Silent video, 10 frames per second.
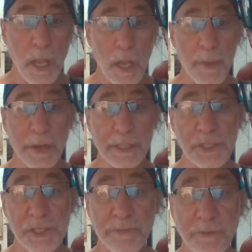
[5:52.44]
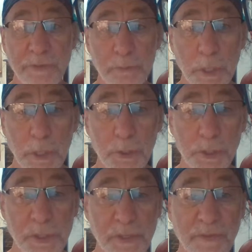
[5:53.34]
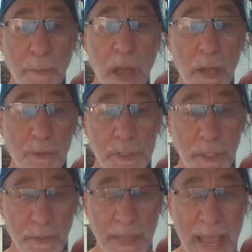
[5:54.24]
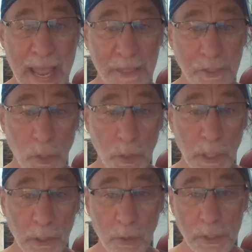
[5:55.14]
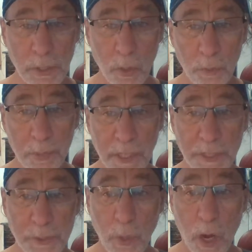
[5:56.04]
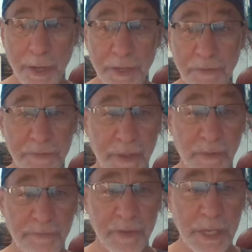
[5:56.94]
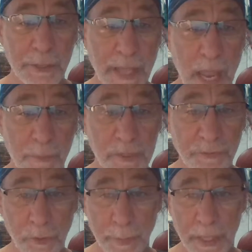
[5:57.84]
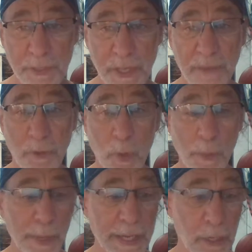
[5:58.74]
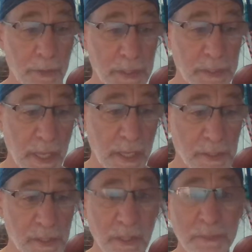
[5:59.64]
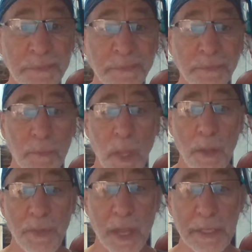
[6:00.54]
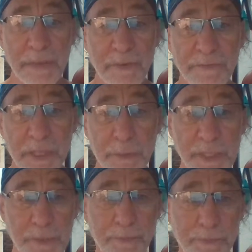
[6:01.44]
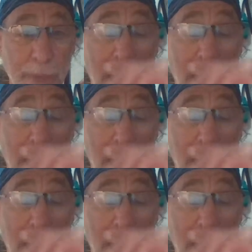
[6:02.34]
Americans suffer from delusions of democracy. The asshole at Laura's old place who argued in favor of video cameras filming us everywhere we go these days. 9/11 victimism.